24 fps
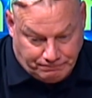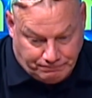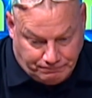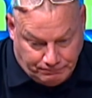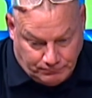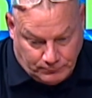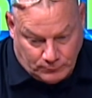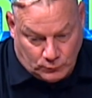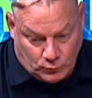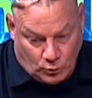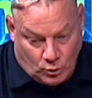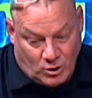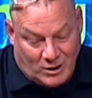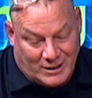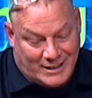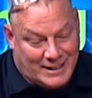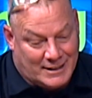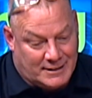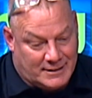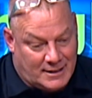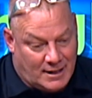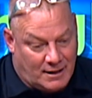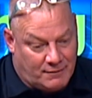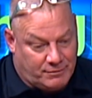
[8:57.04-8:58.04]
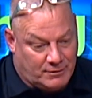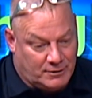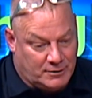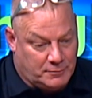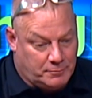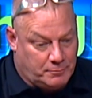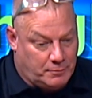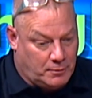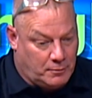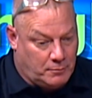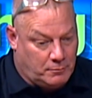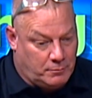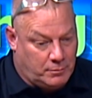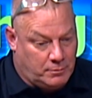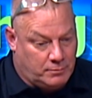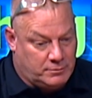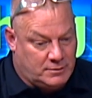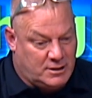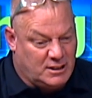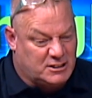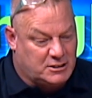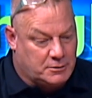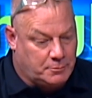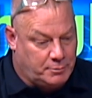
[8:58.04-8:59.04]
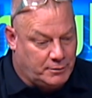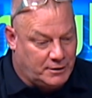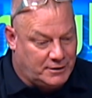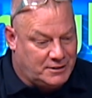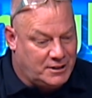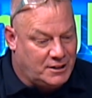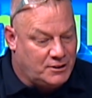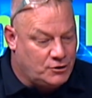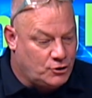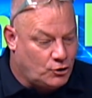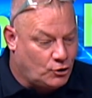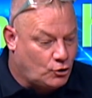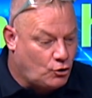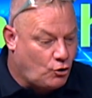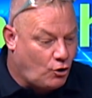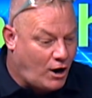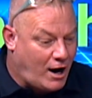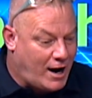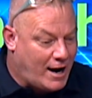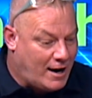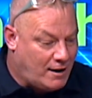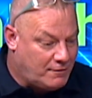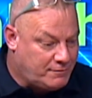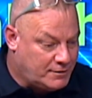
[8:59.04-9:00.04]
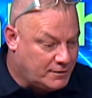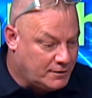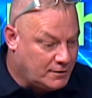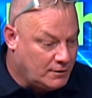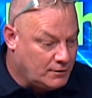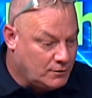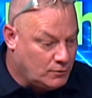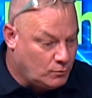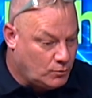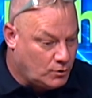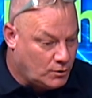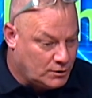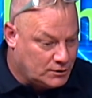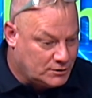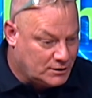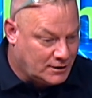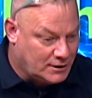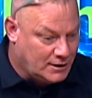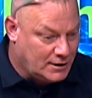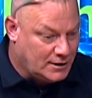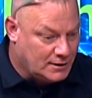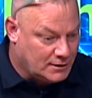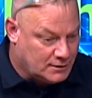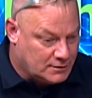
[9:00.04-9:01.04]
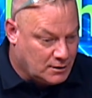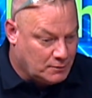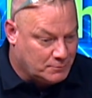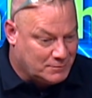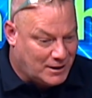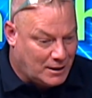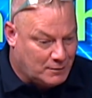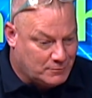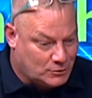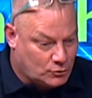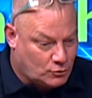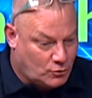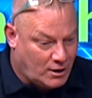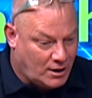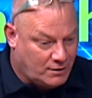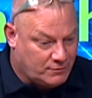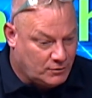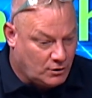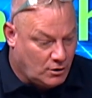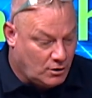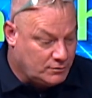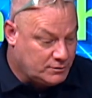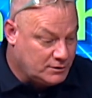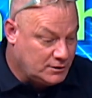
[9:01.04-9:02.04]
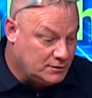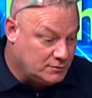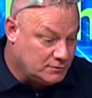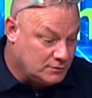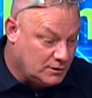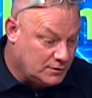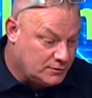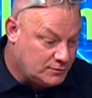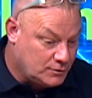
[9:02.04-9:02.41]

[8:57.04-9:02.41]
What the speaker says: Well, again, definitely disciplined in your craft. In other words, again, sometimes the craft in the offseason, lifting